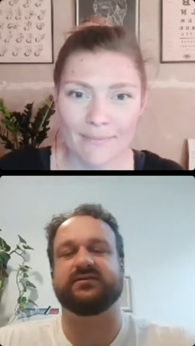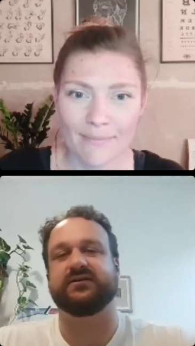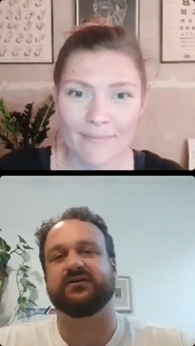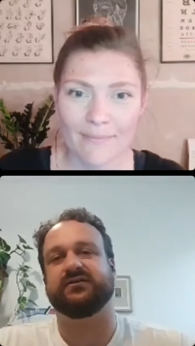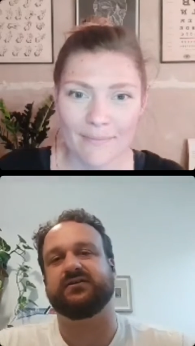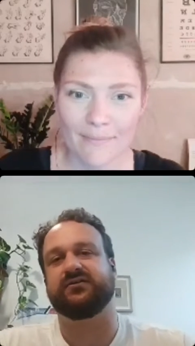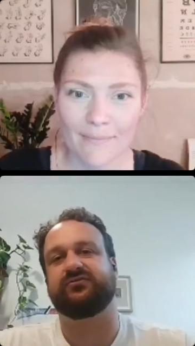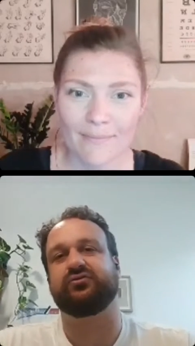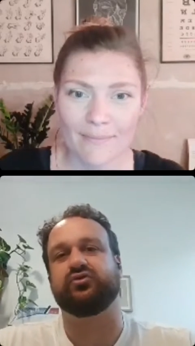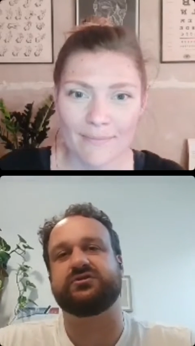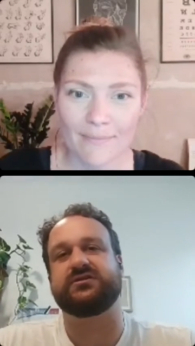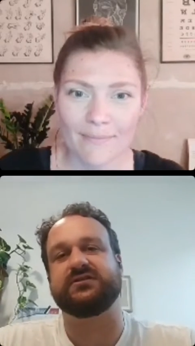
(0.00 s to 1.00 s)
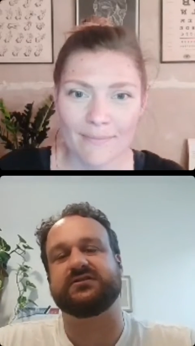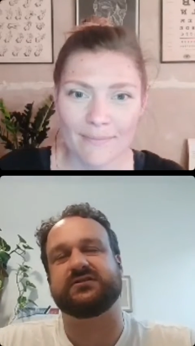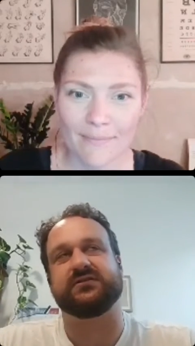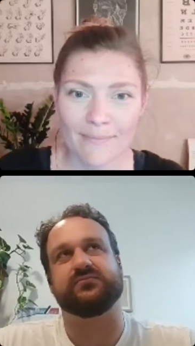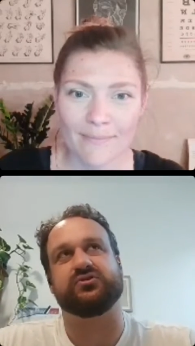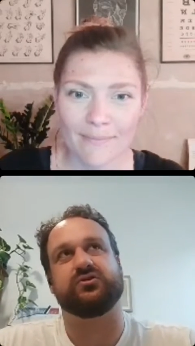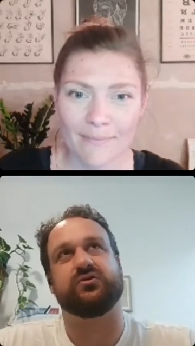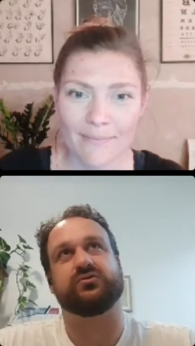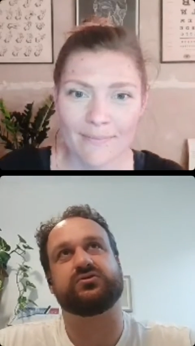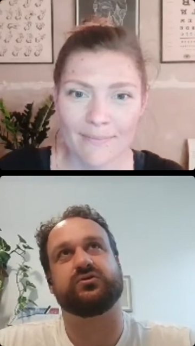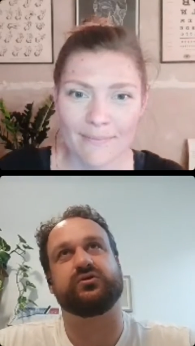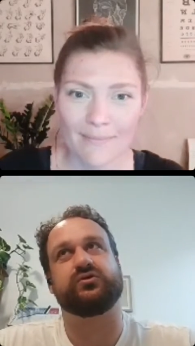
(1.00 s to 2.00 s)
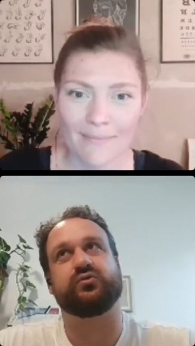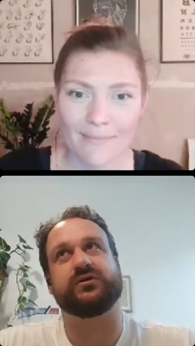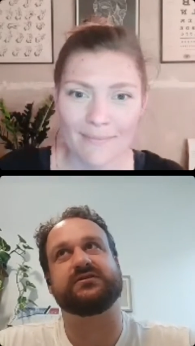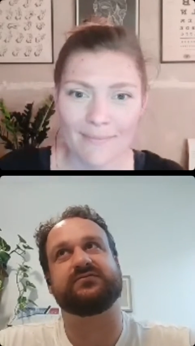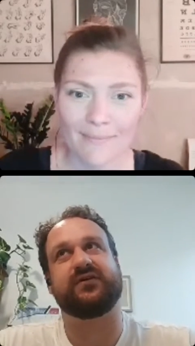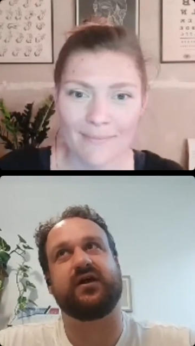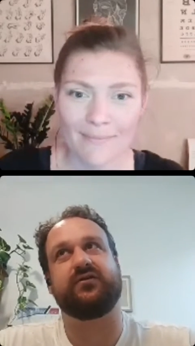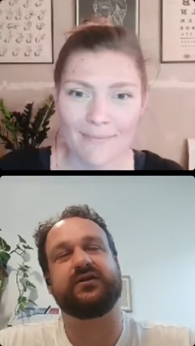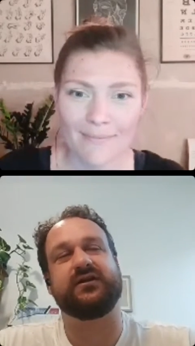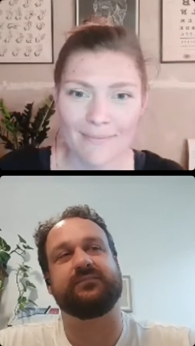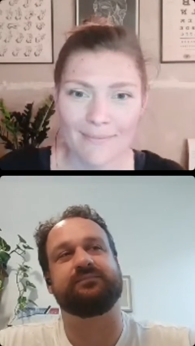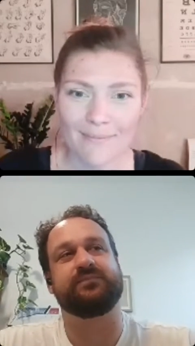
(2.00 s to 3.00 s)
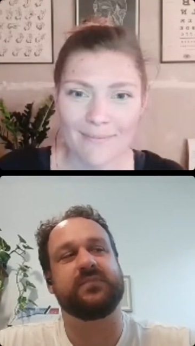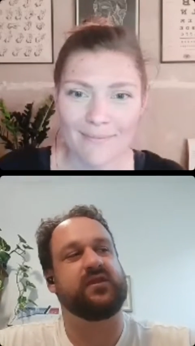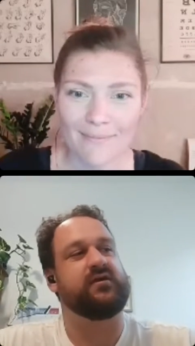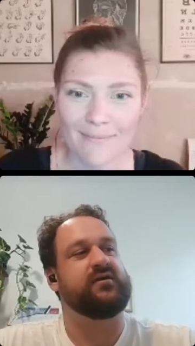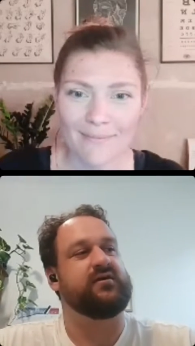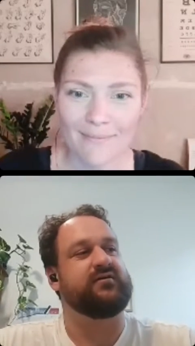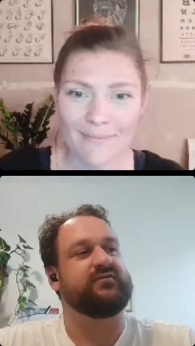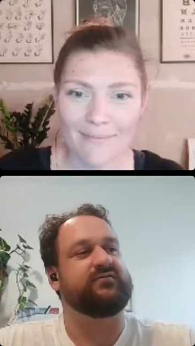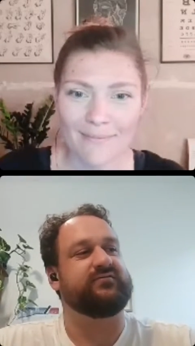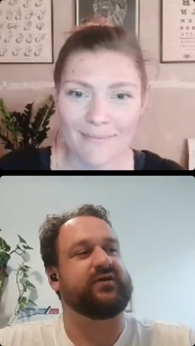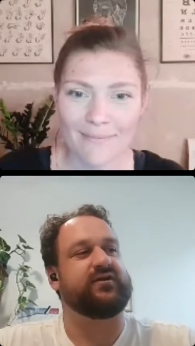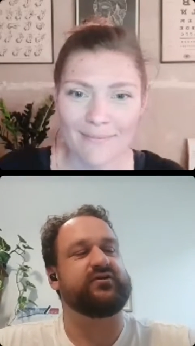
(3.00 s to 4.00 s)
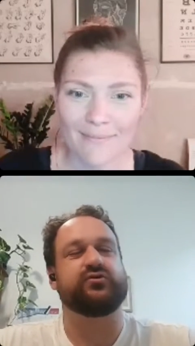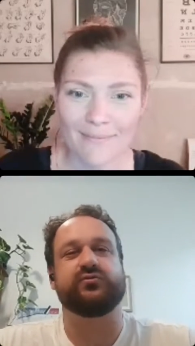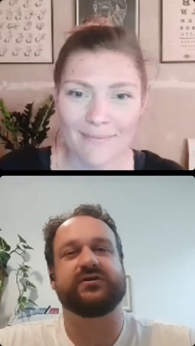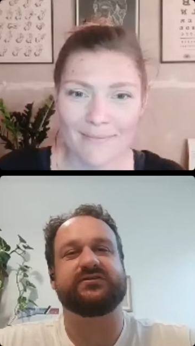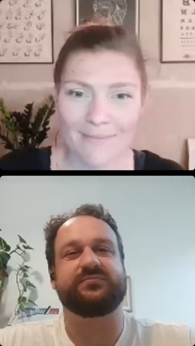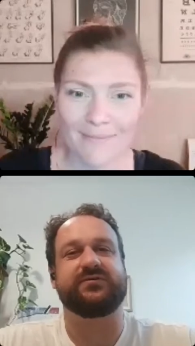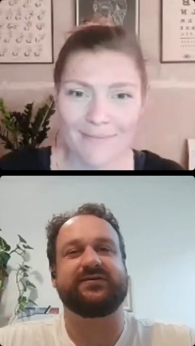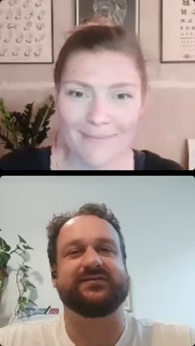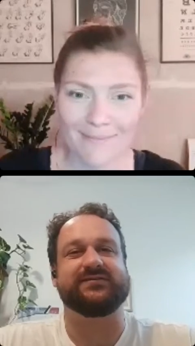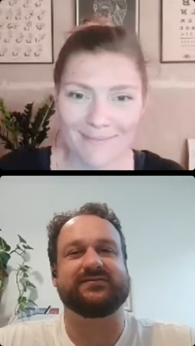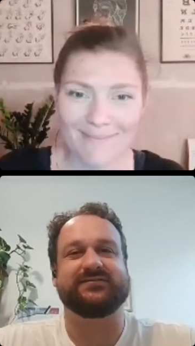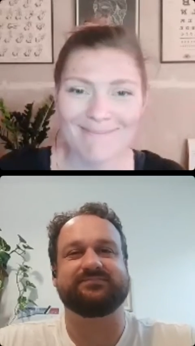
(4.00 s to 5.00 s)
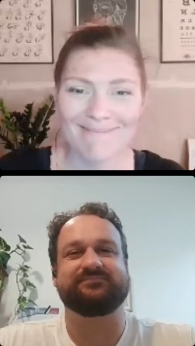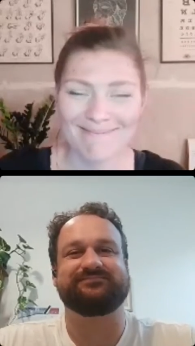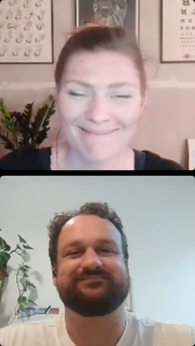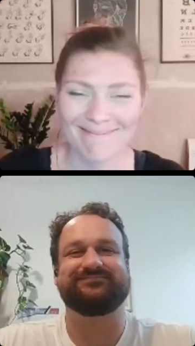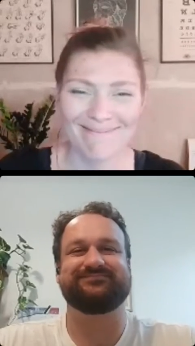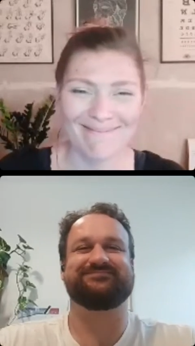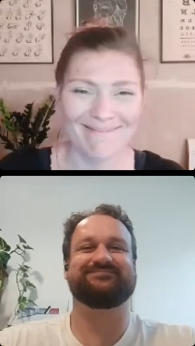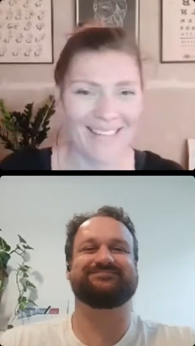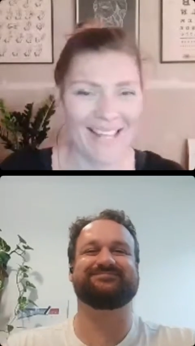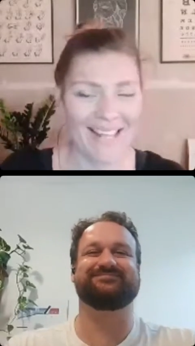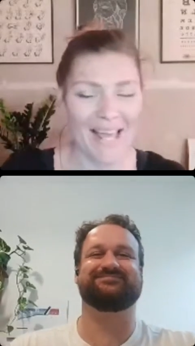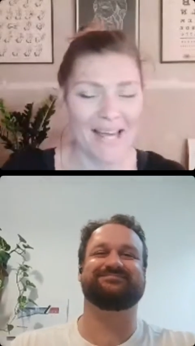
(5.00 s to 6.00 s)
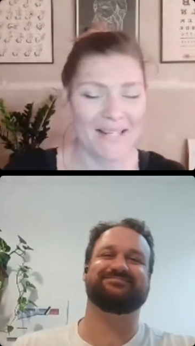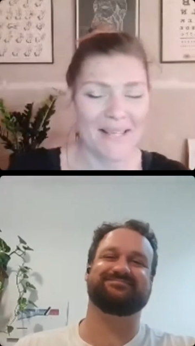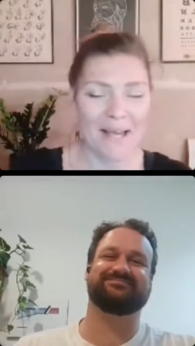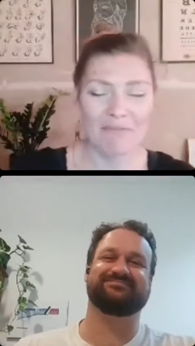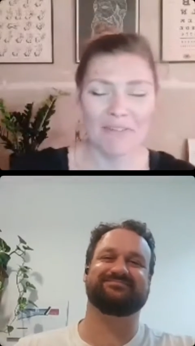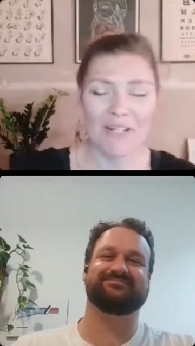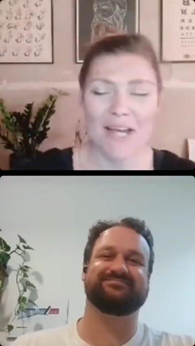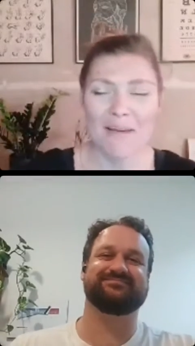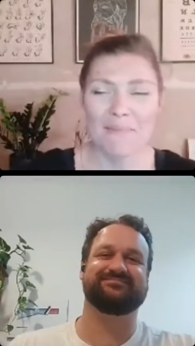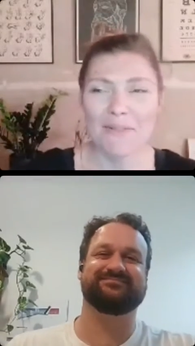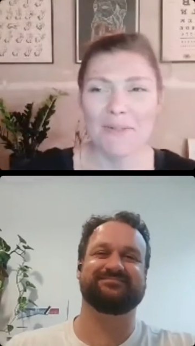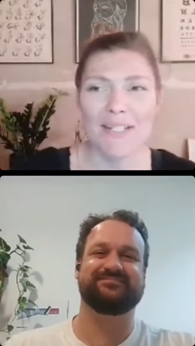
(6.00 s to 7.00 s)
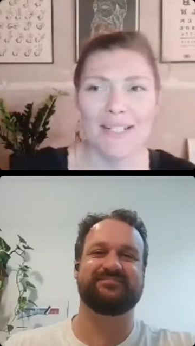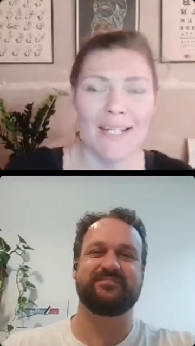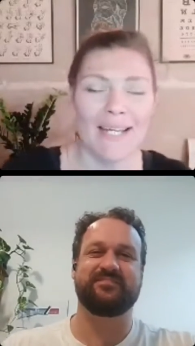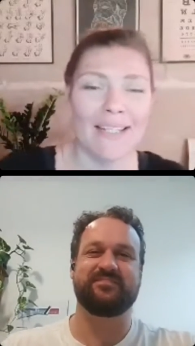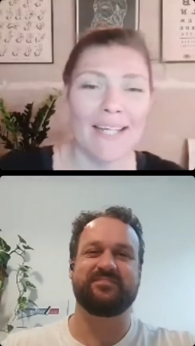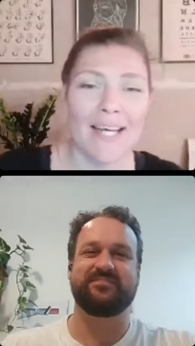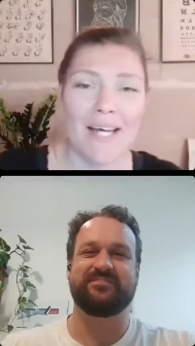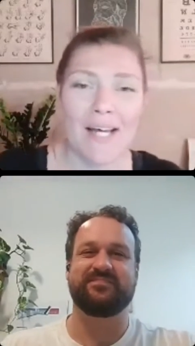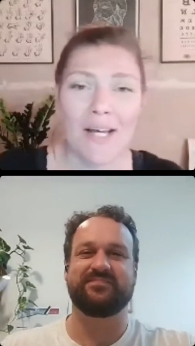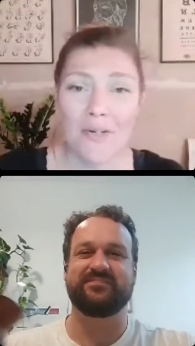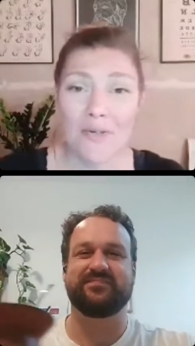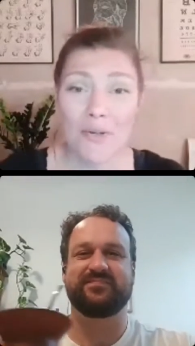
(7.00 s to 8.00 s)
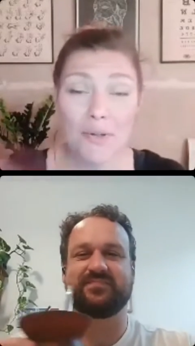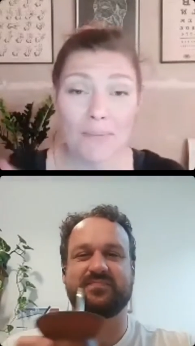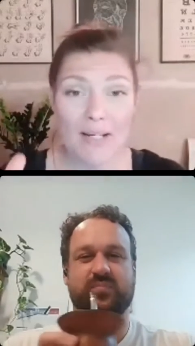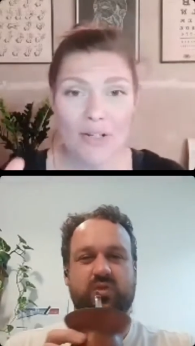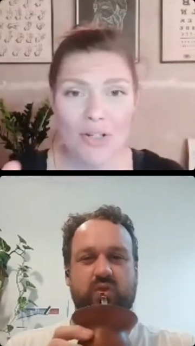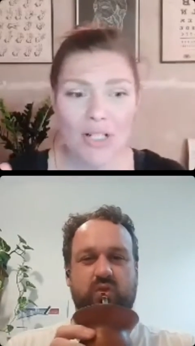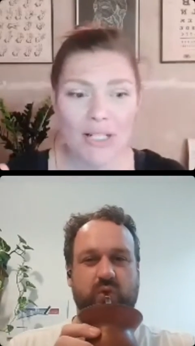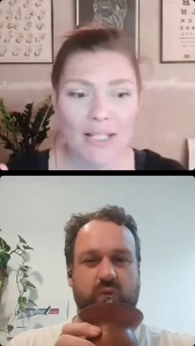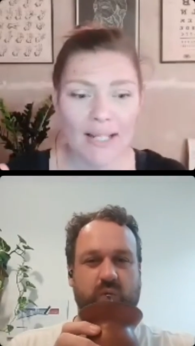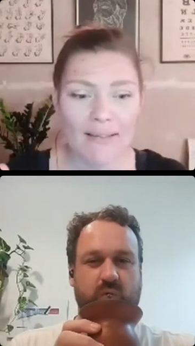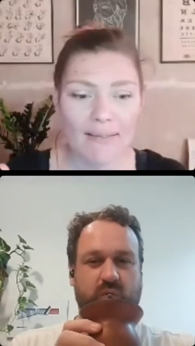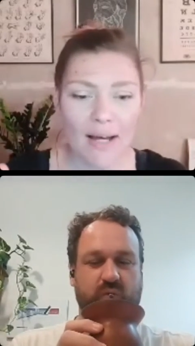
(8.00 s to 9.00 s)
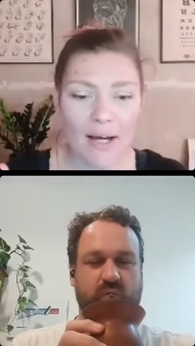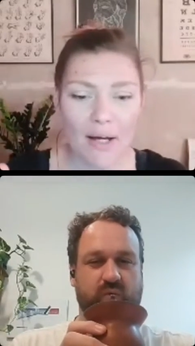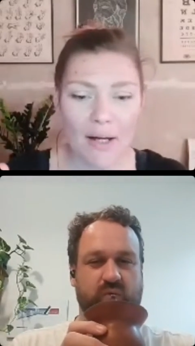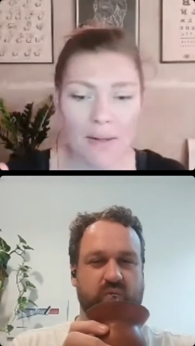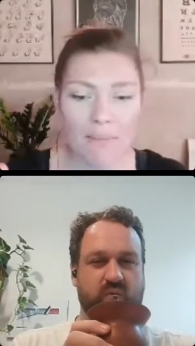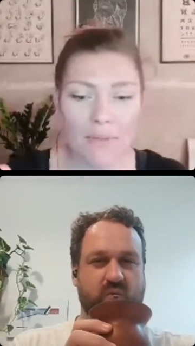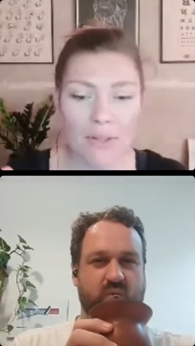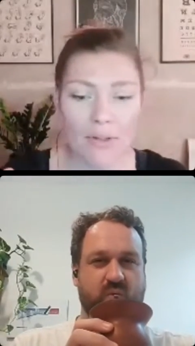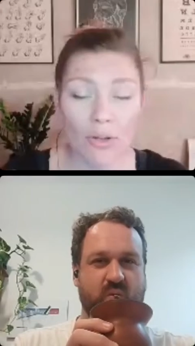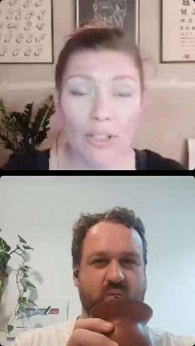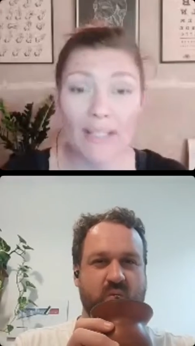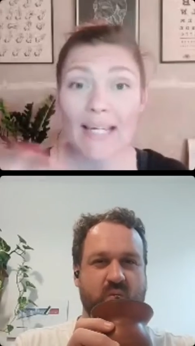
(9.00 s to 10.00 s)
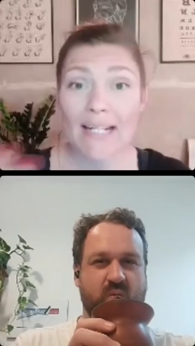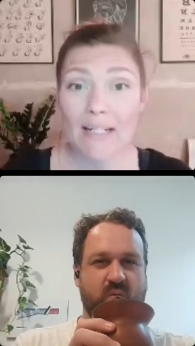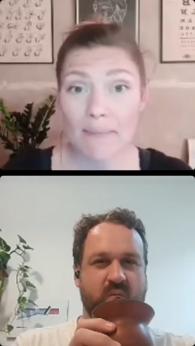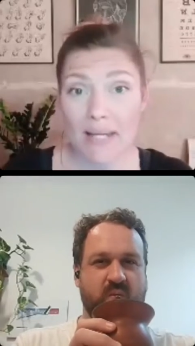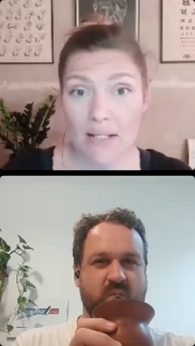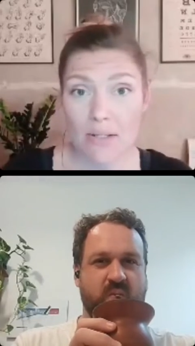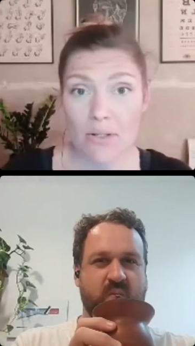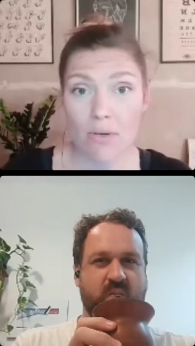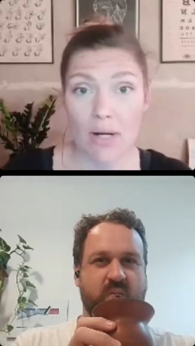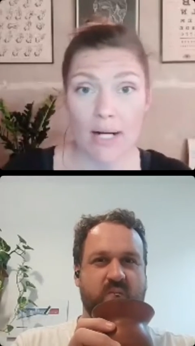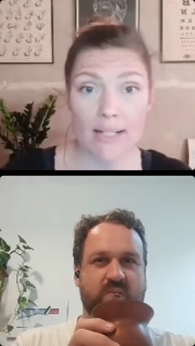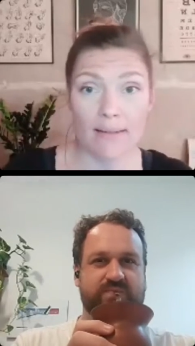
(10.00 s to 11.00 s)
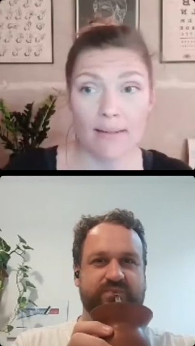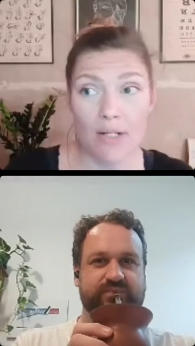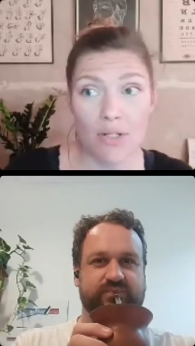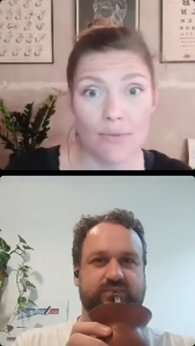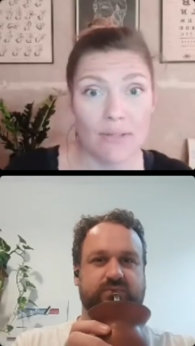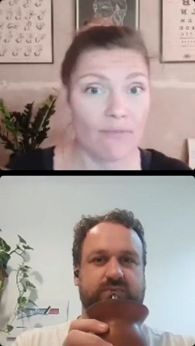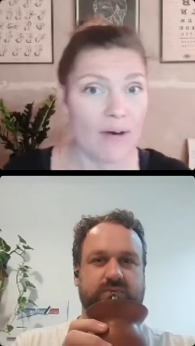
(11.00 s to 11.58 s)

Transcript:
Speaker 1: in the, the food systems, you know, so it was very, very cool experience.
Speaker 2: Nice. I'm very happy to hear that. So you mentioned that um, on a daily basis, you are in touch with